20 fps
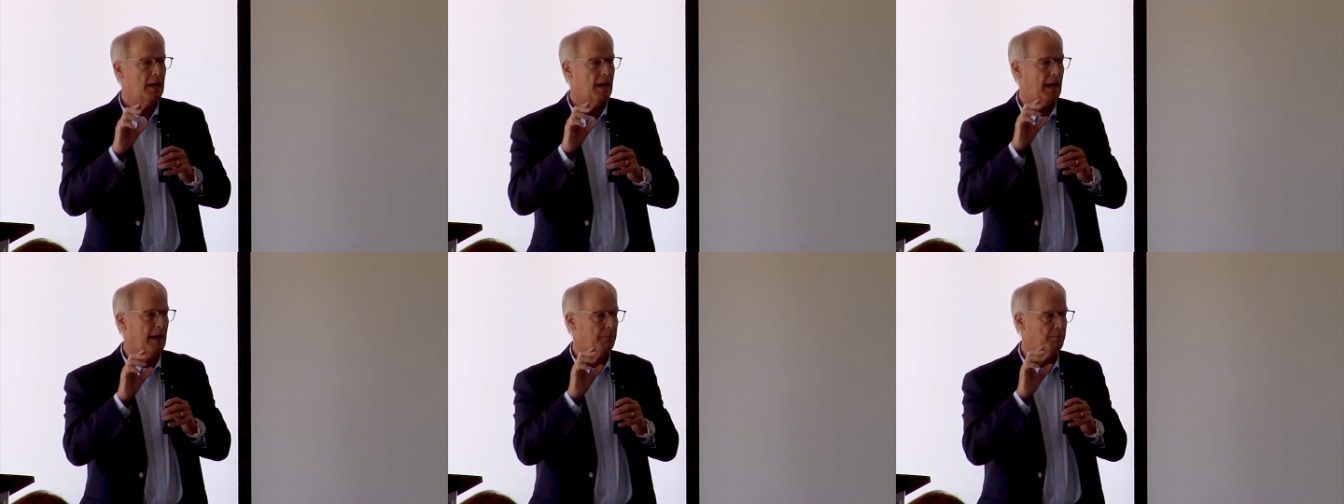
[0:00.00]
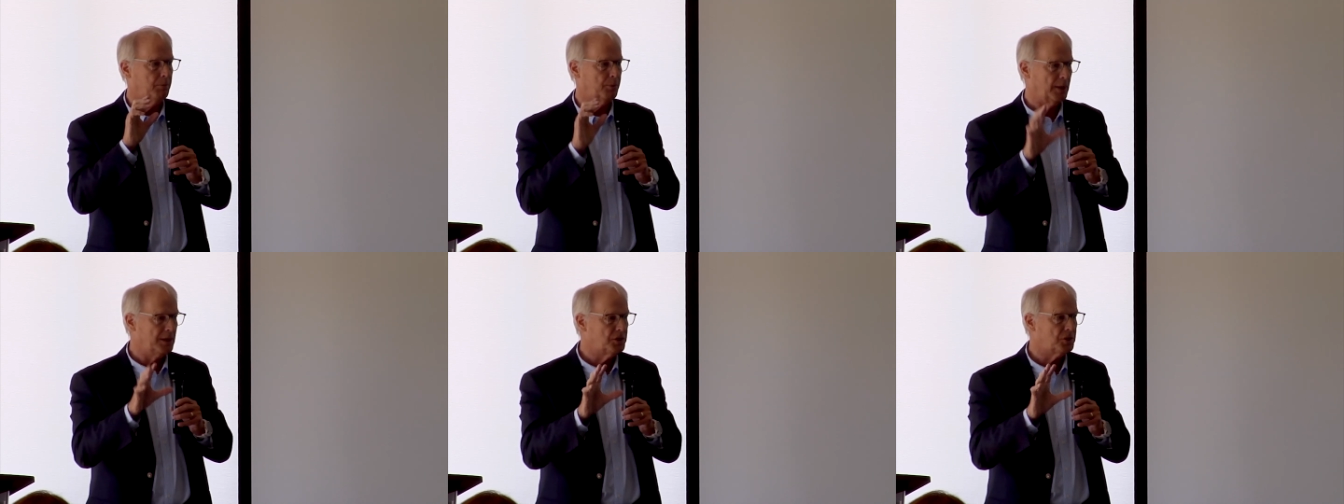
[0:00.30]
and
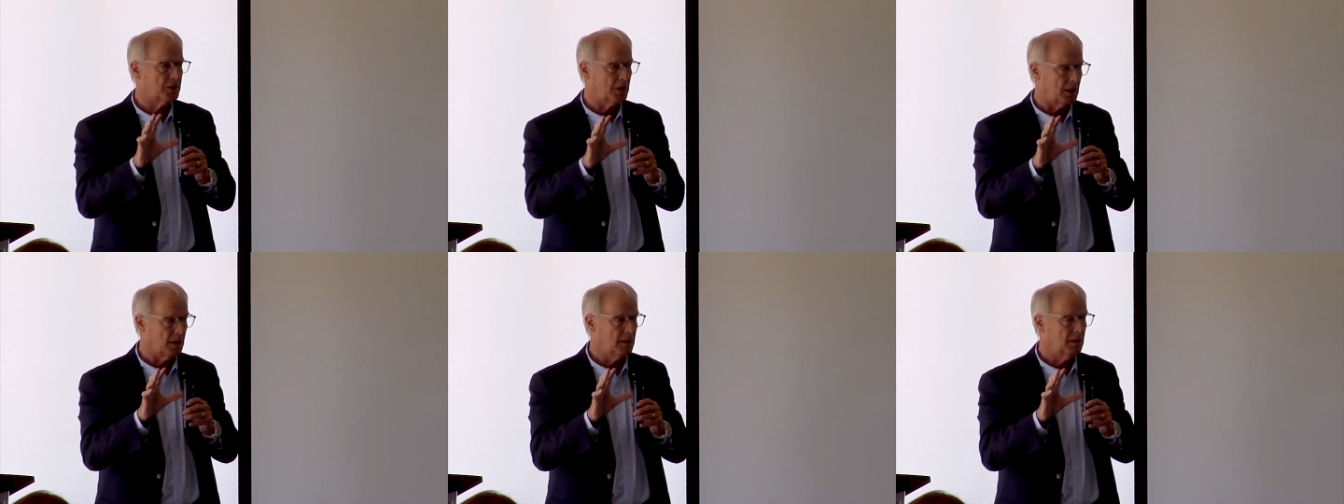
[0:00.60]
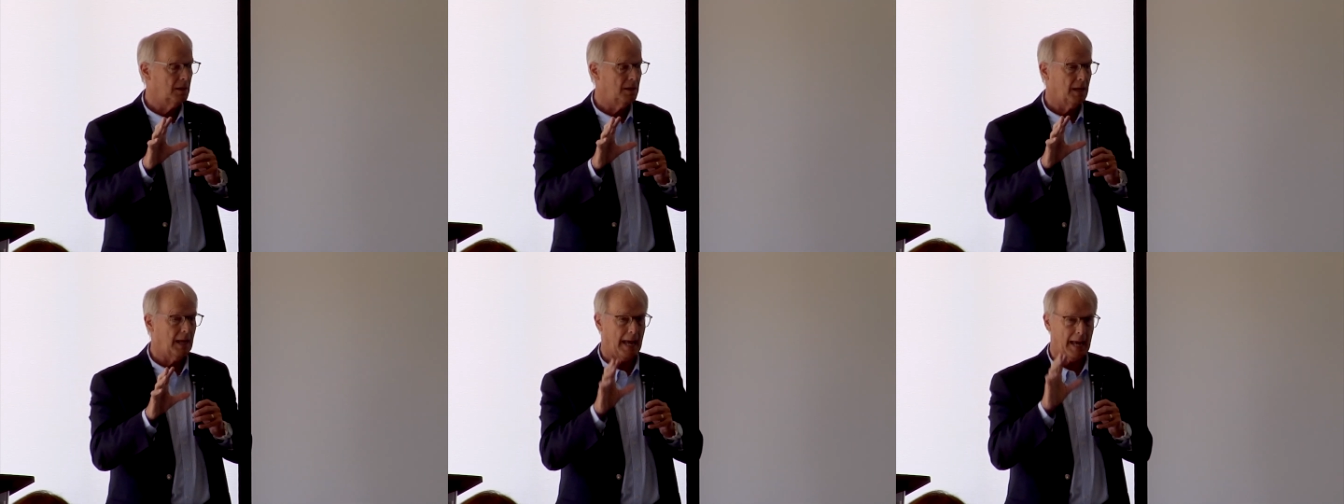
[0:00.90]
Princeton
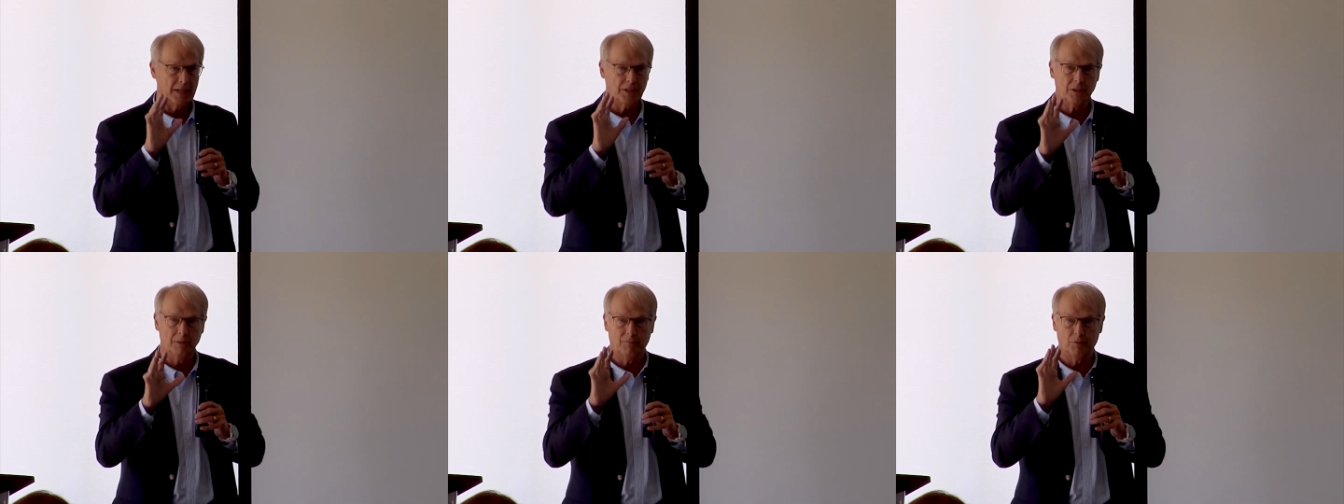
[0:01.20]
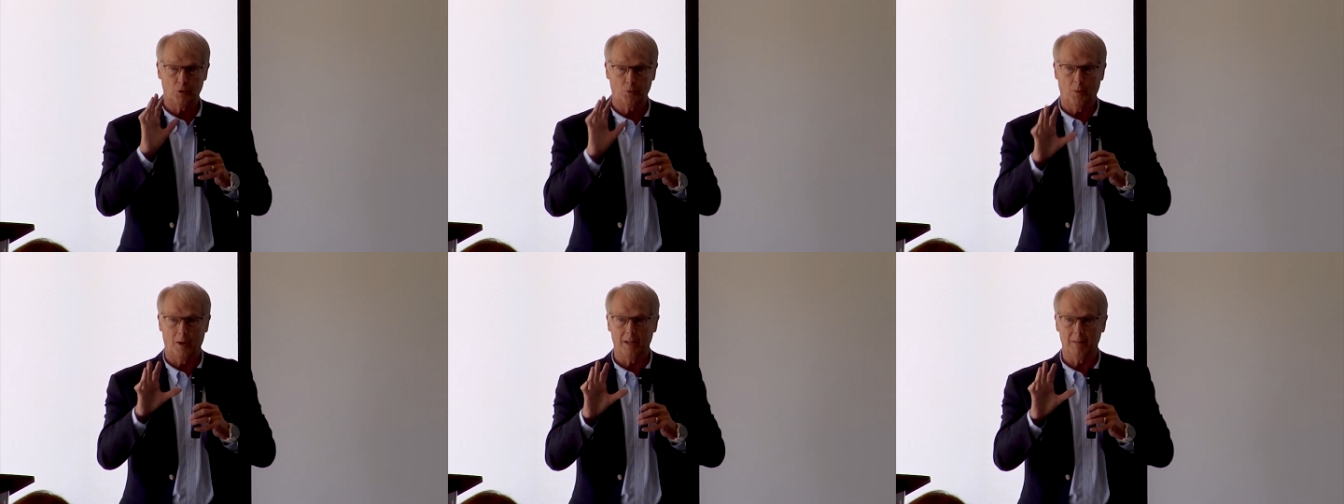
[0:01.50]
asked him
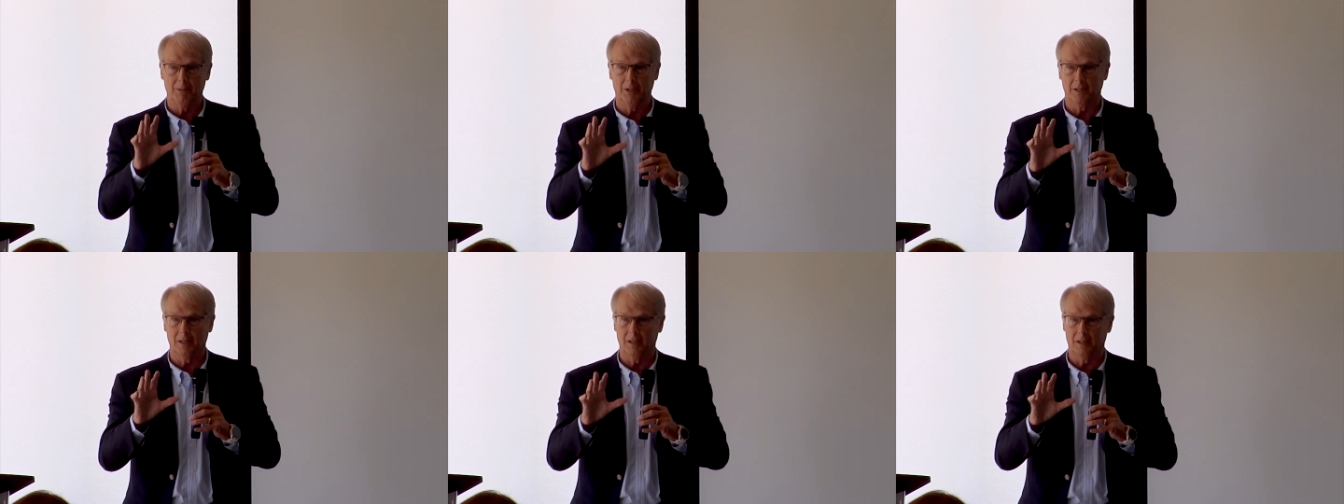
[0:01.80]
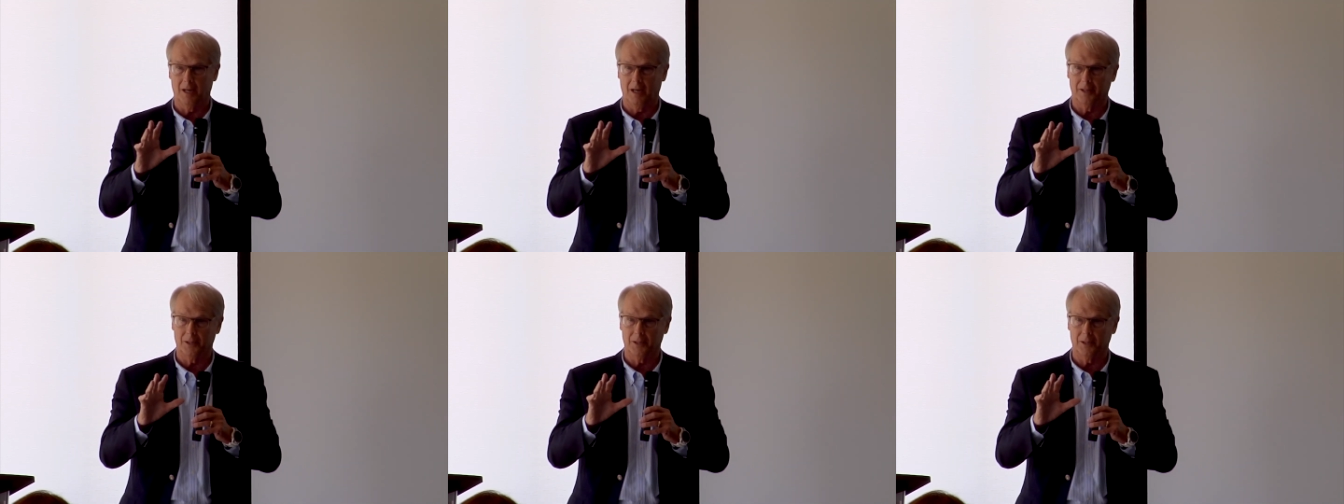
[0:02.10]
for $20 million.